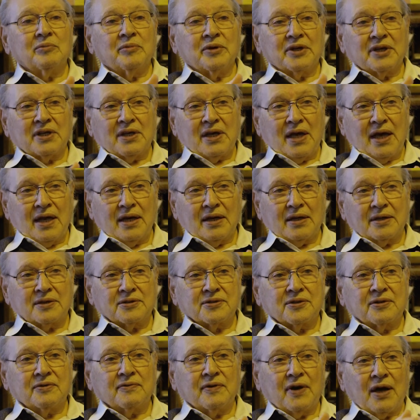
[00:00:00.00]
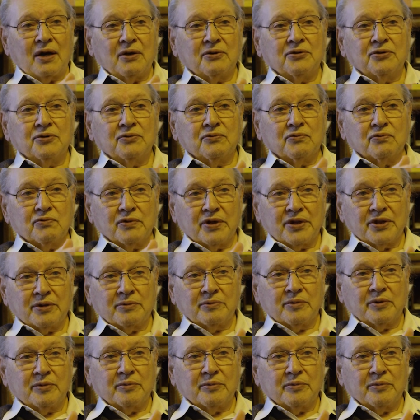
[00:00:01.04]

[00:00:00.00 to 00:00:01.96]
mechanics of how you rhythm